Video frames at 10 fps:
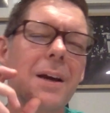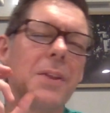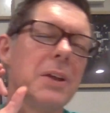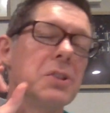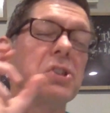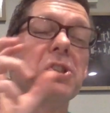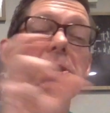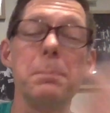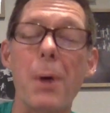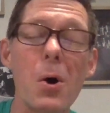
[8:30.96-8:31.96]
that
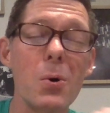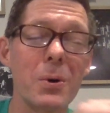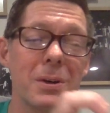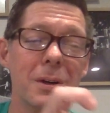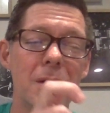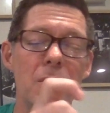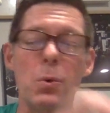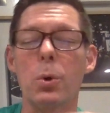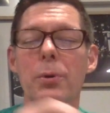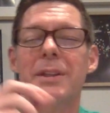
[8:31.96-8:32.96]
spoke the
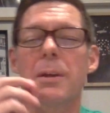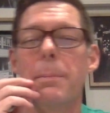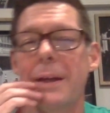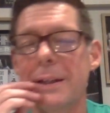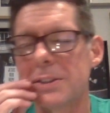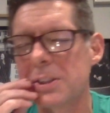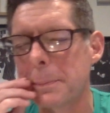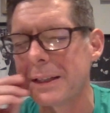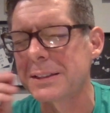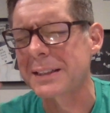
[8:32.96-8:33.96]
world into being
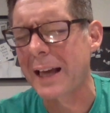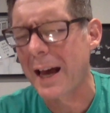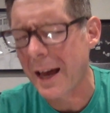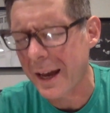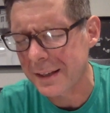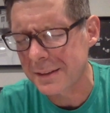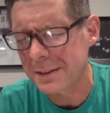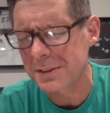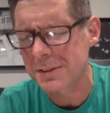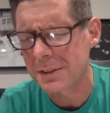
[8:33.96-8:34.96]
speaks
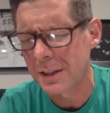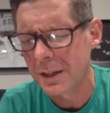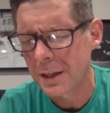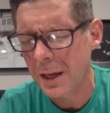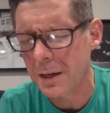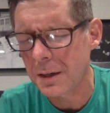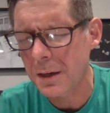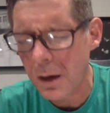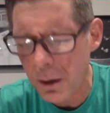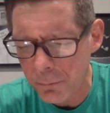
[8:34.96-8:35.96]
kindness and
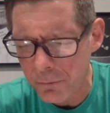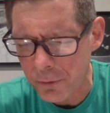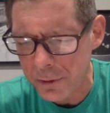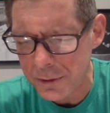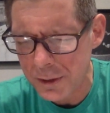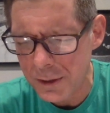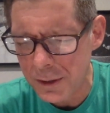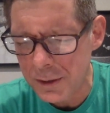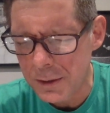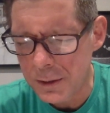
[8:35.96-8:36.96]
comfort
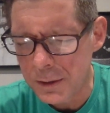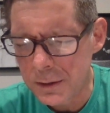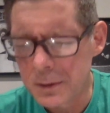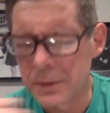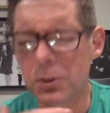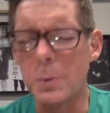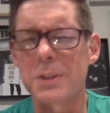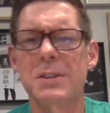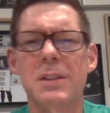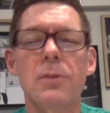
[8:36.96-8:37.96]
to a
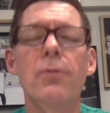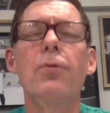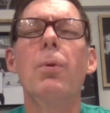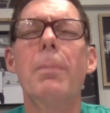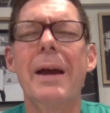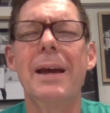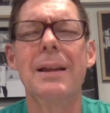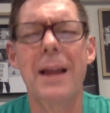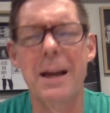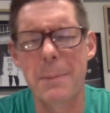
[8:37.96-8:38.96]
sinful
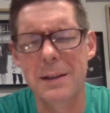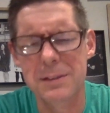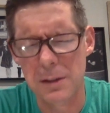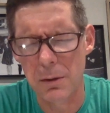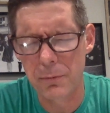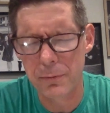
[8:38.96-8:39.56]
man like myself.